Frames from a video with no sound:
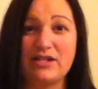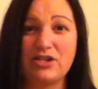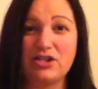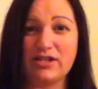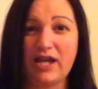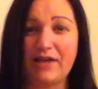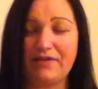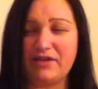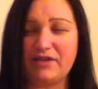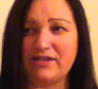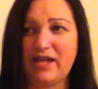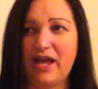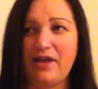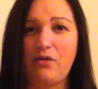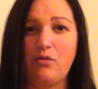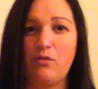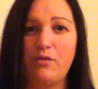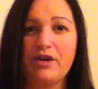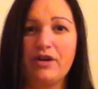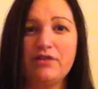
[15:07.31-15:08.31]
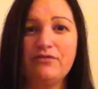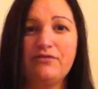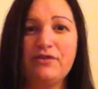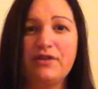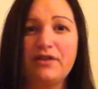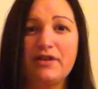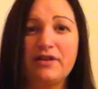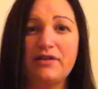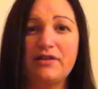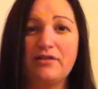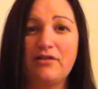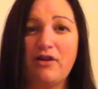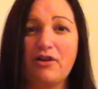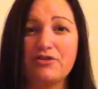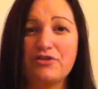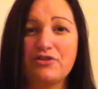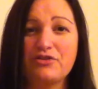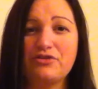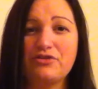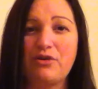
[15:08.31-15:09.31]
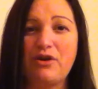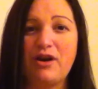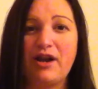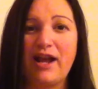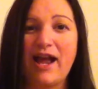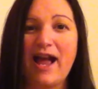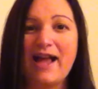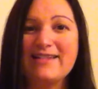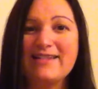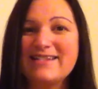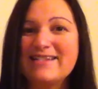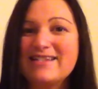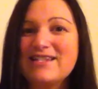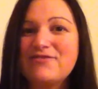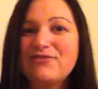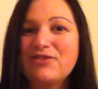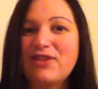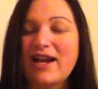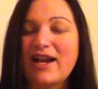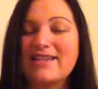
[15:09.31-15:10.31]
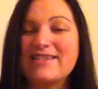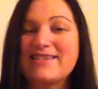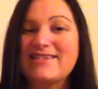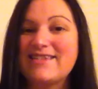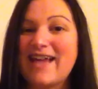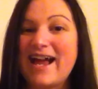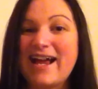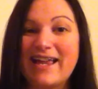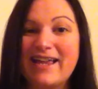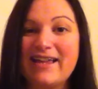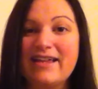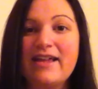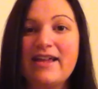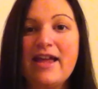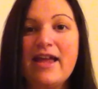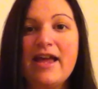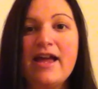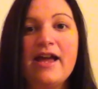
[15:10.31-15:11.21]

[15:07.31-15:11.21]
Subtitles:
I just got this kind of weird feeling in the grocery store, and I got dizzy for like a second,